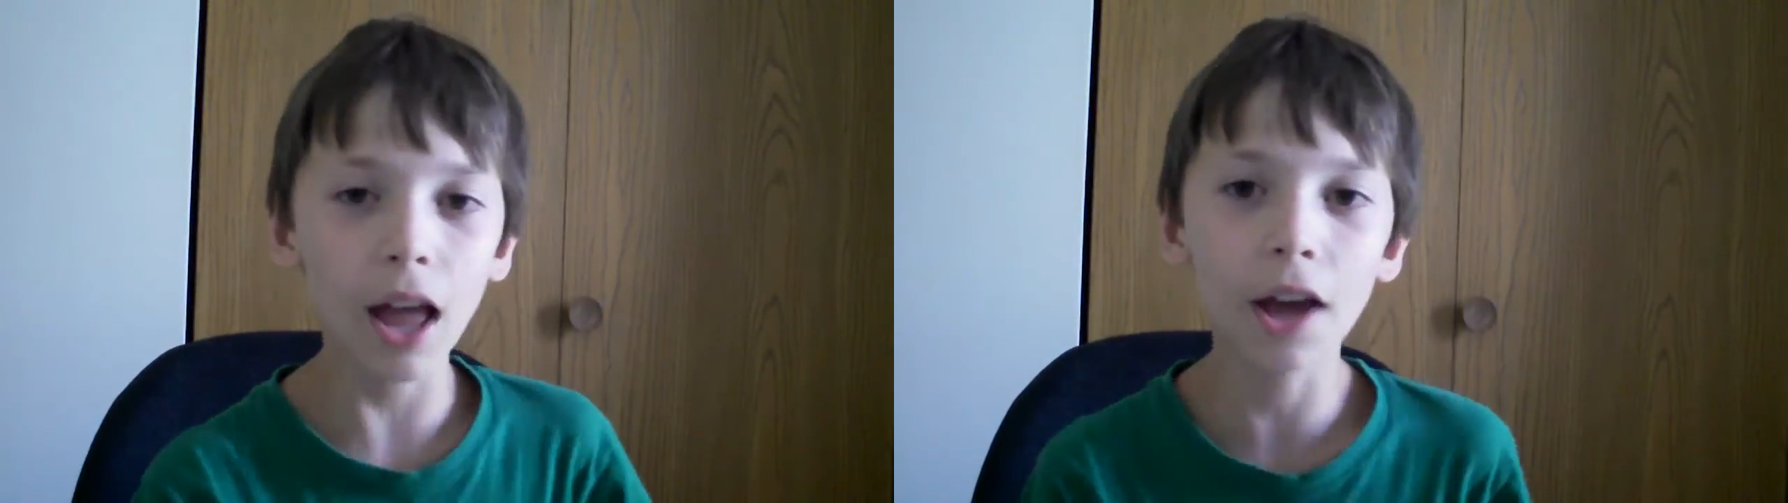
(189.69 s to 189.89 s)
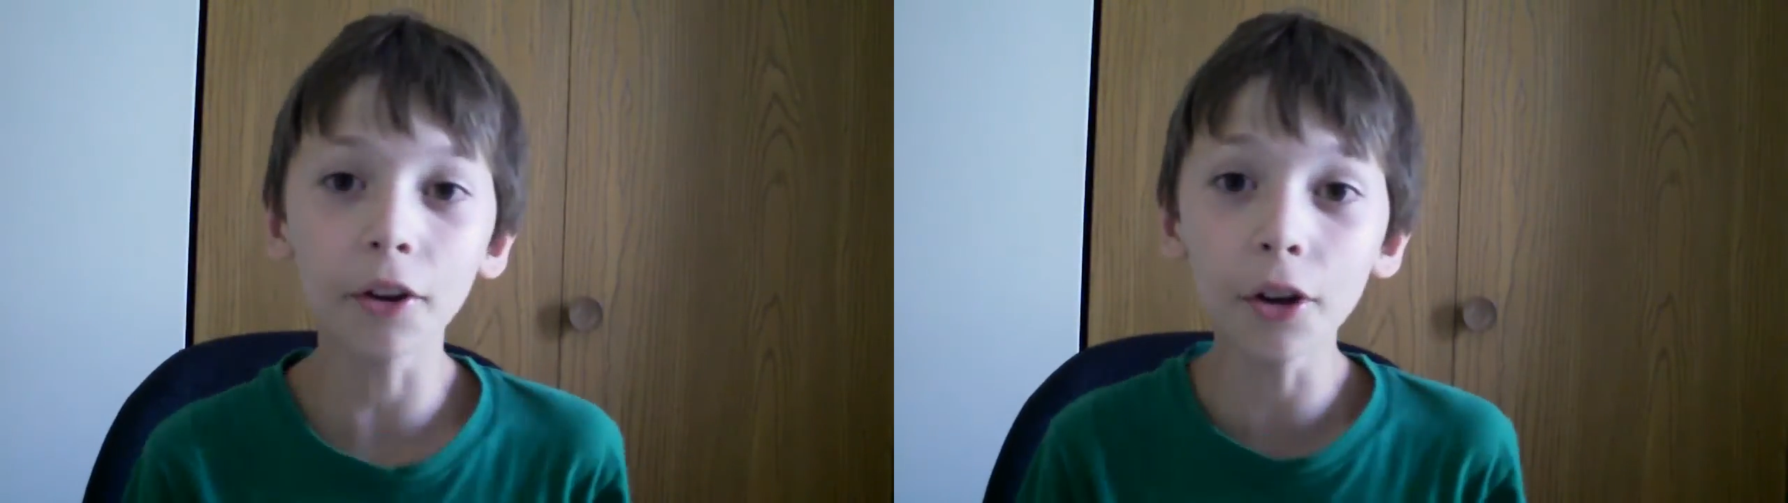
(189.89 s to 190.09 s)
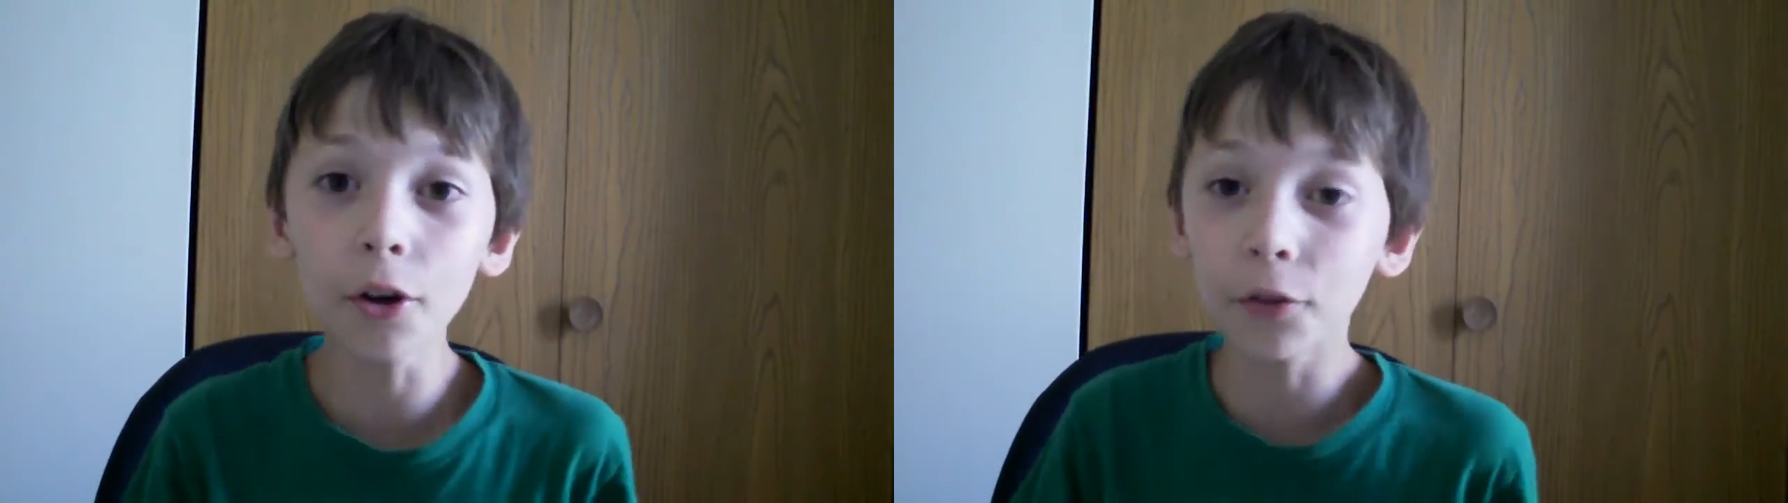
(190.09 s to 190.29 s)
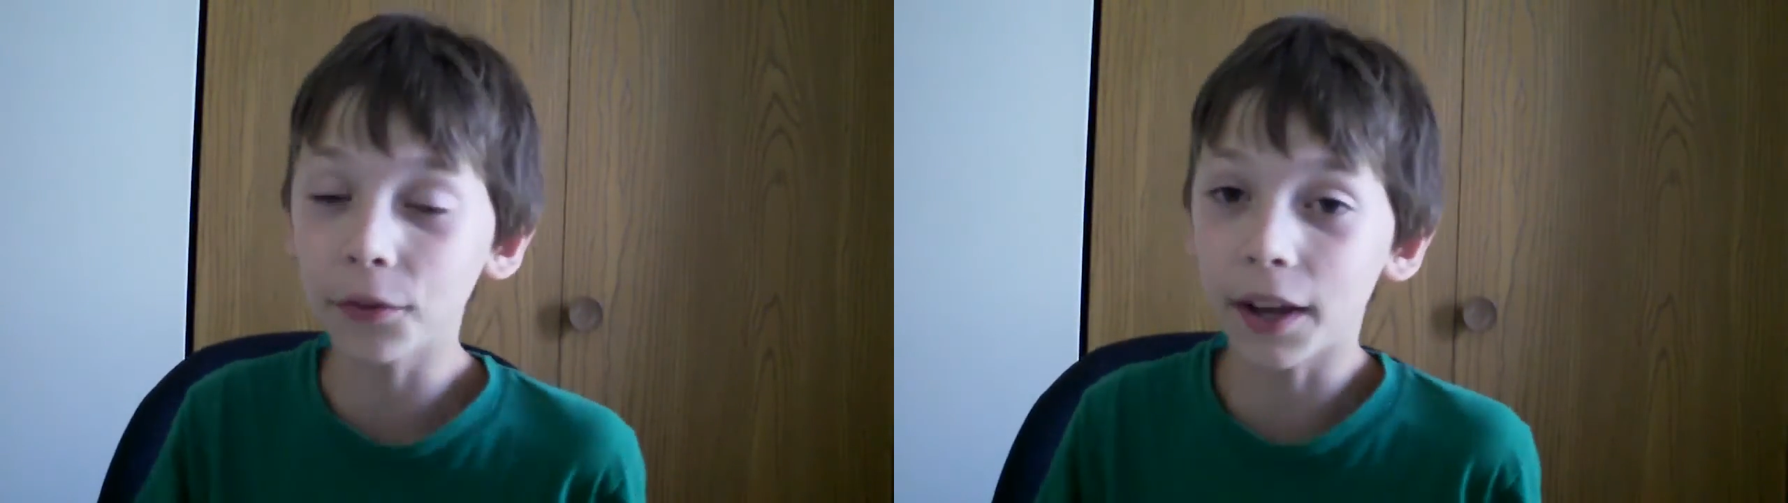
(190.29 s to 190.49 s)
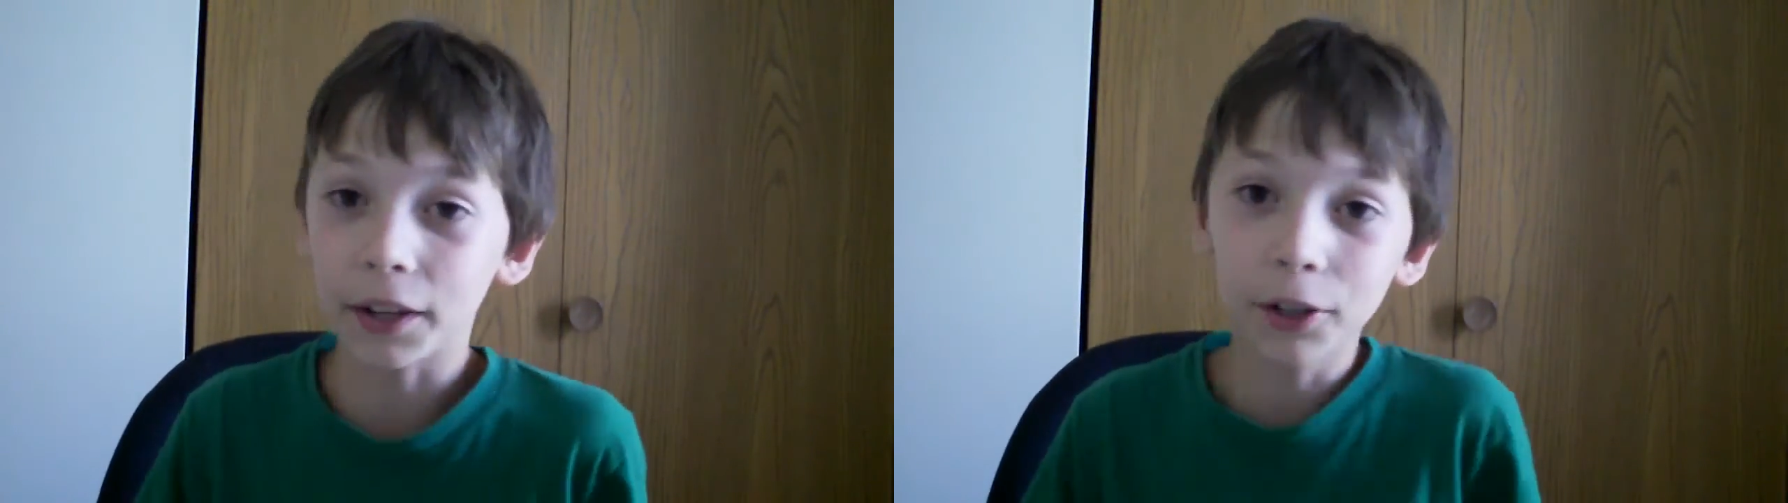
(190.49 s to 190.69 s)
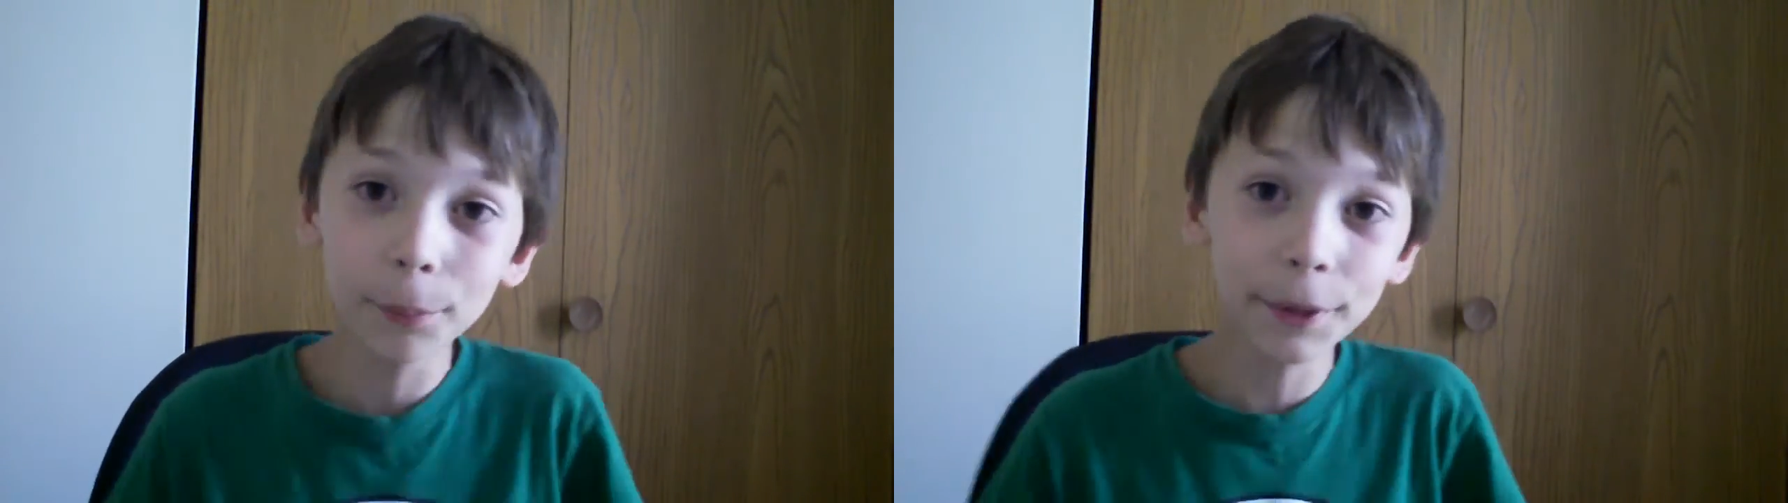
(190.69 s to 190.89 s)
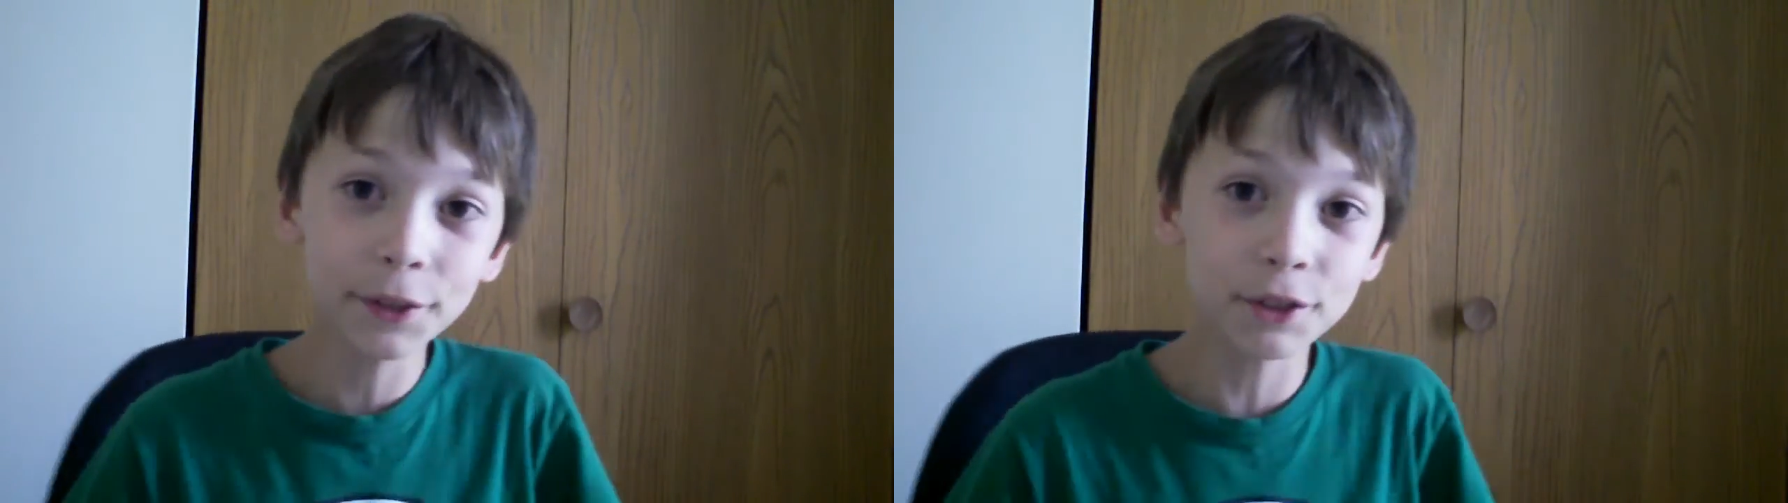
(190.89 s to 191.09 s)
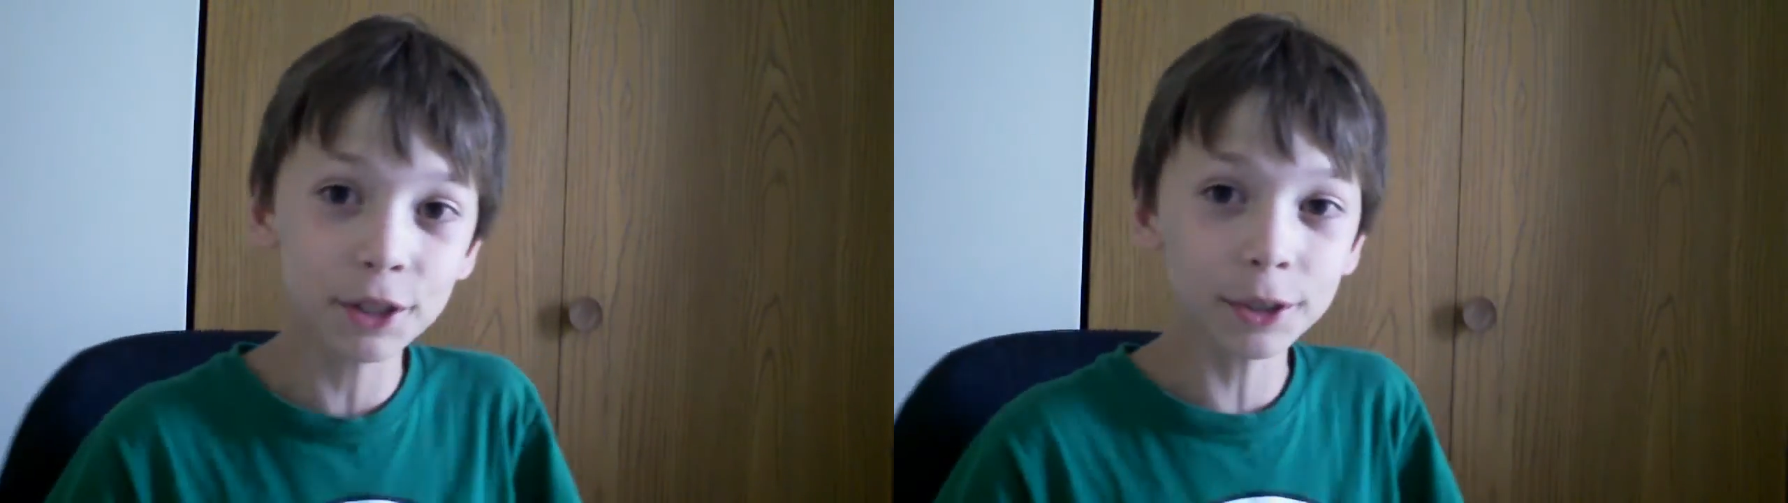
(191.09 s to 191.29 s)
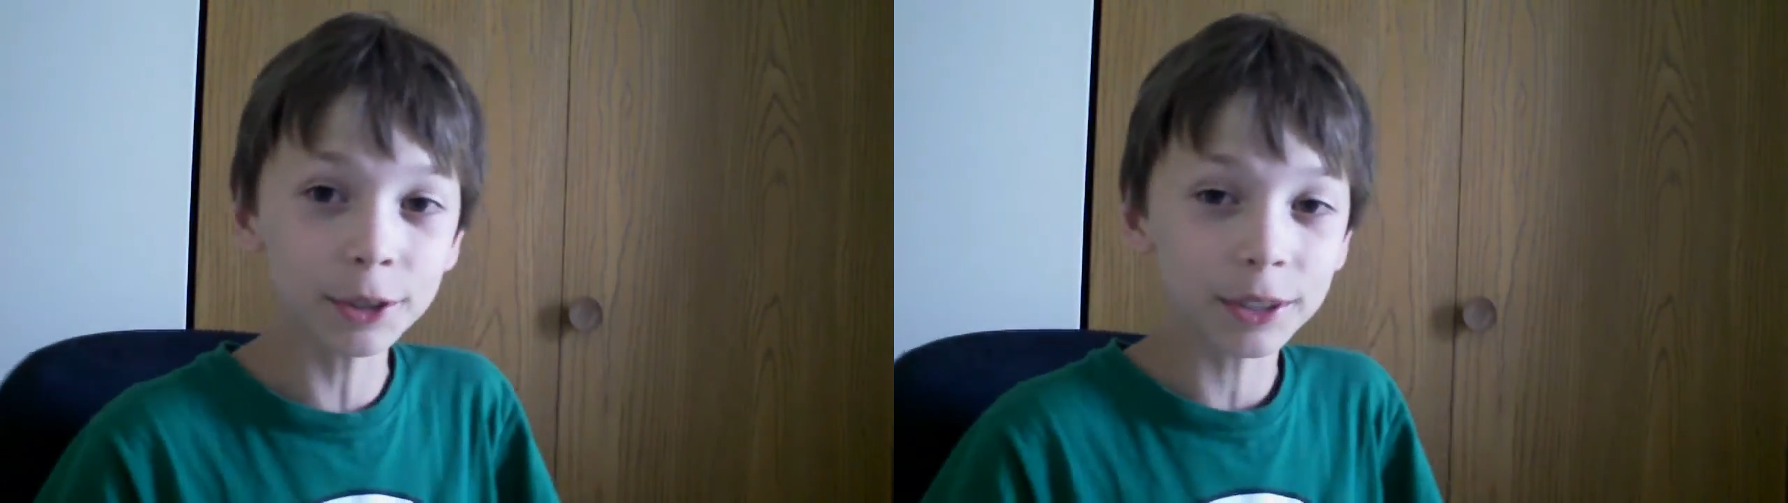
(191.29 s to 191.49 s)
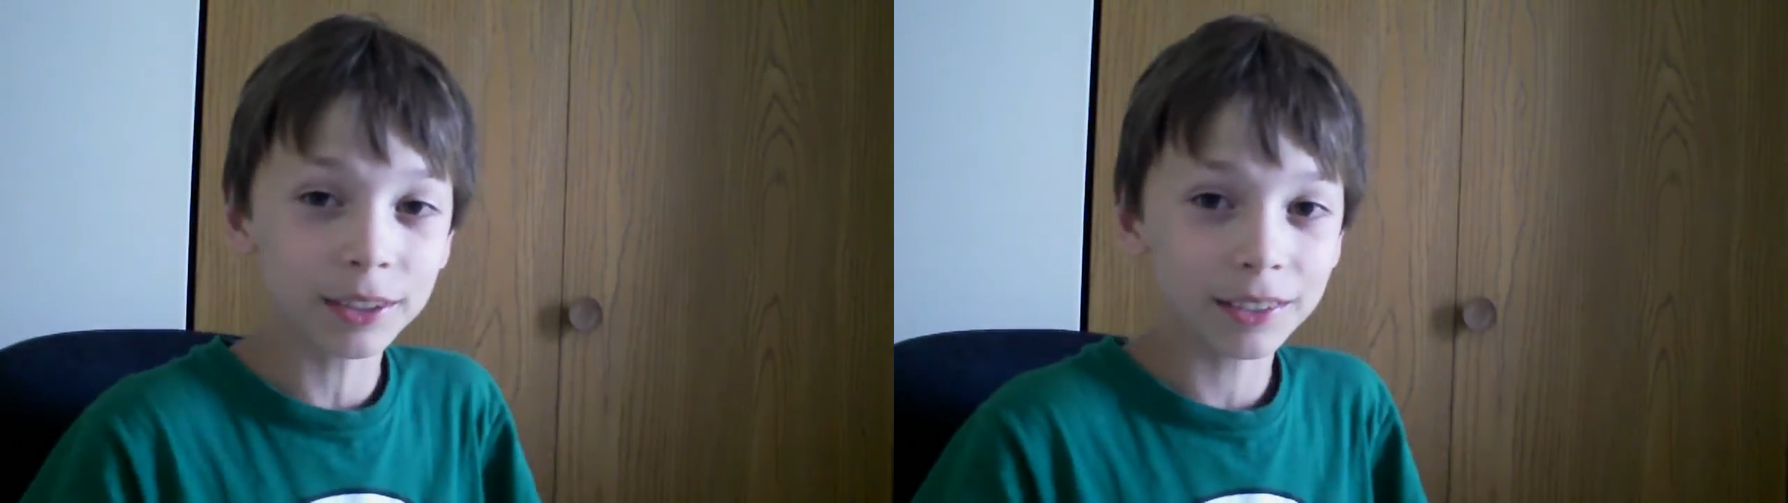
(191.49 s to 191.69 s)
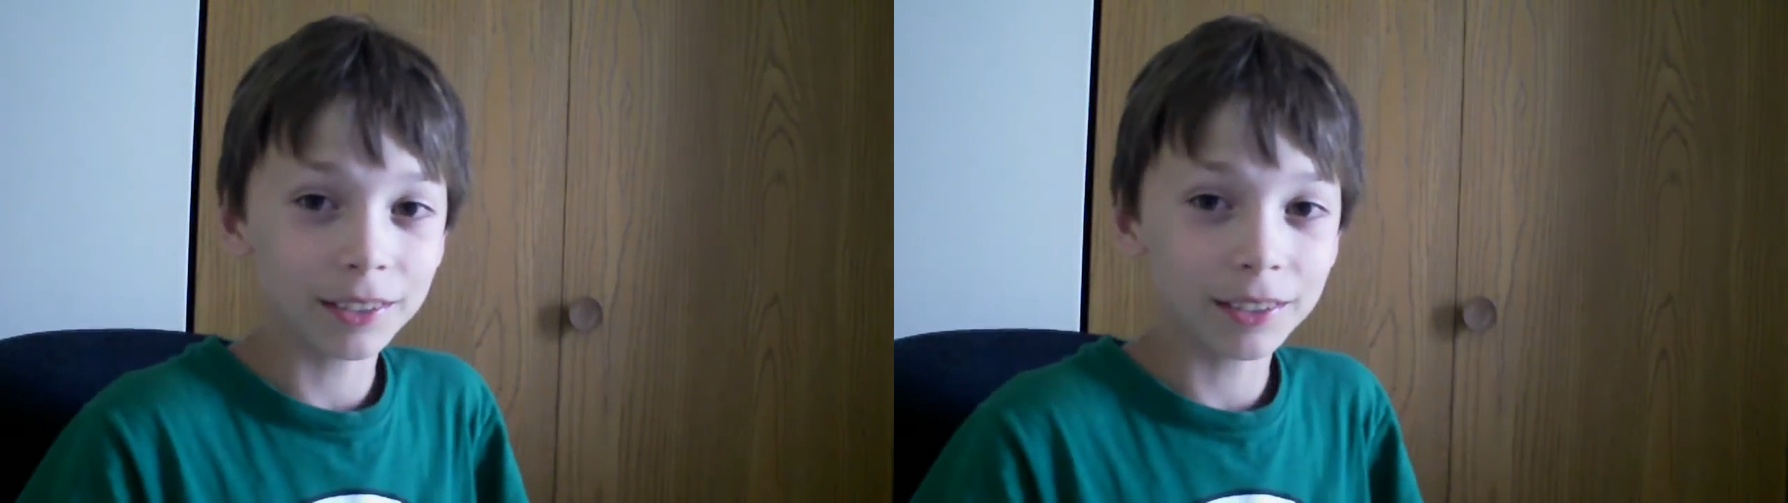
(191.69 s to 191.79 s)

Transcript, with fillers: I don't know if that could be true,